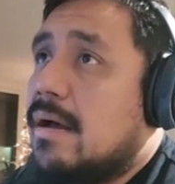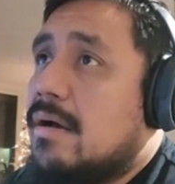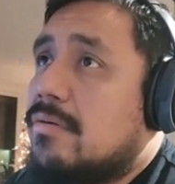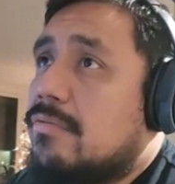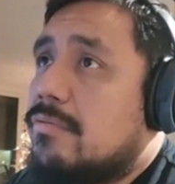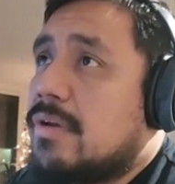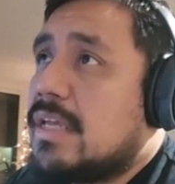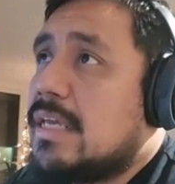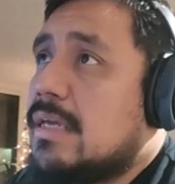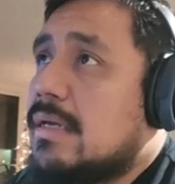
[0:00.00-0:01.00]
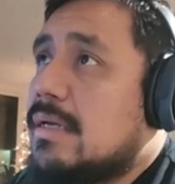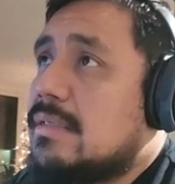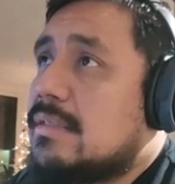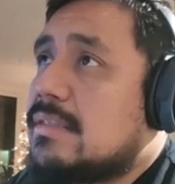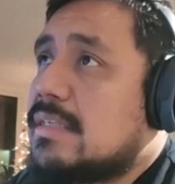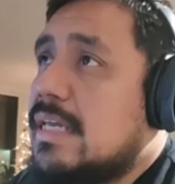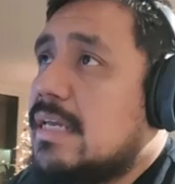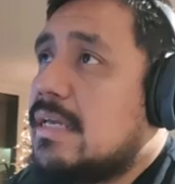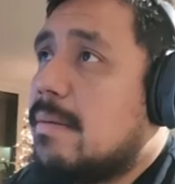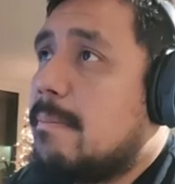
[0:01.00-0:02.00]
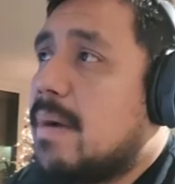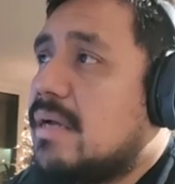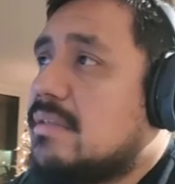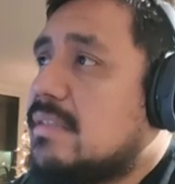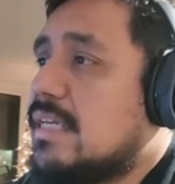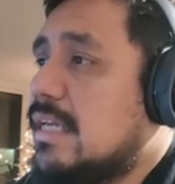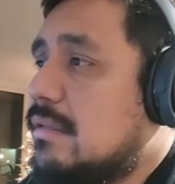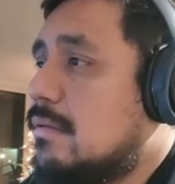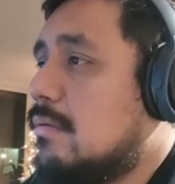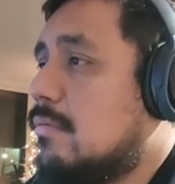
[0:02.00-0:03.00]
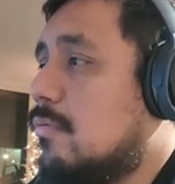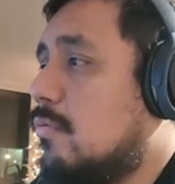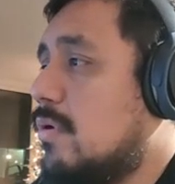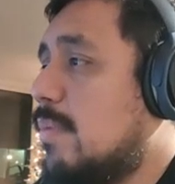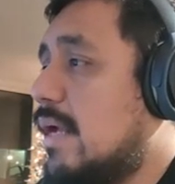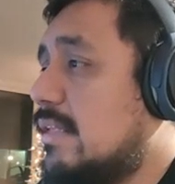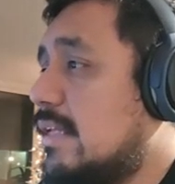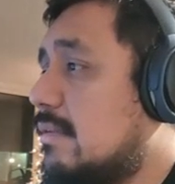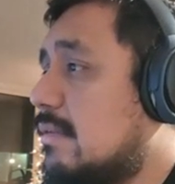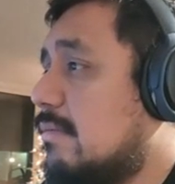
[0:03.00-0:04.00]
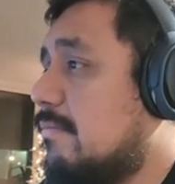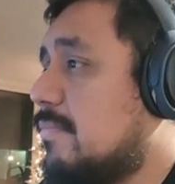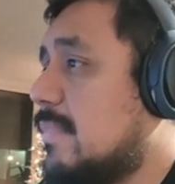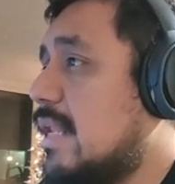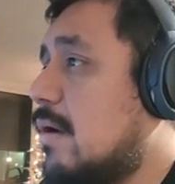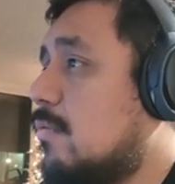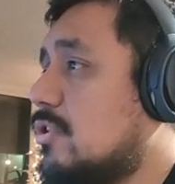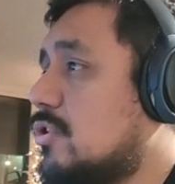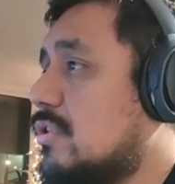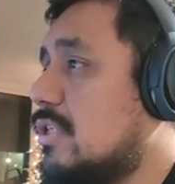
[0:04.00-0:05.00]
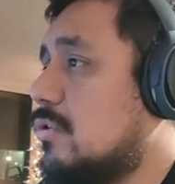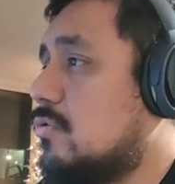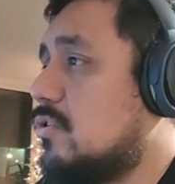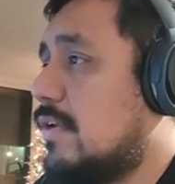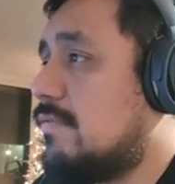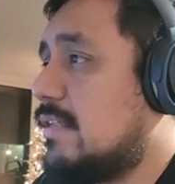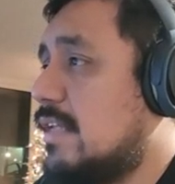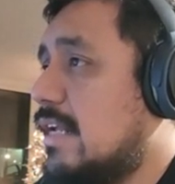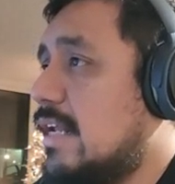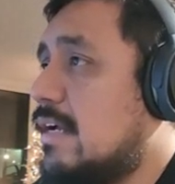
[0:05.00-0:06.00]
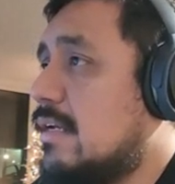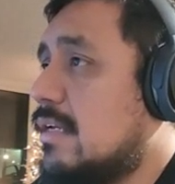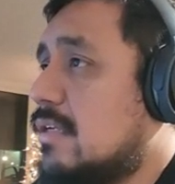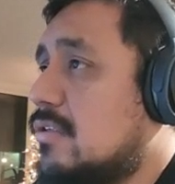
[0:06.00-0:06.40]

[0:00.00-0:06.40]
rigging, skin, bind skin. We bind it. Now we just need to save the data. So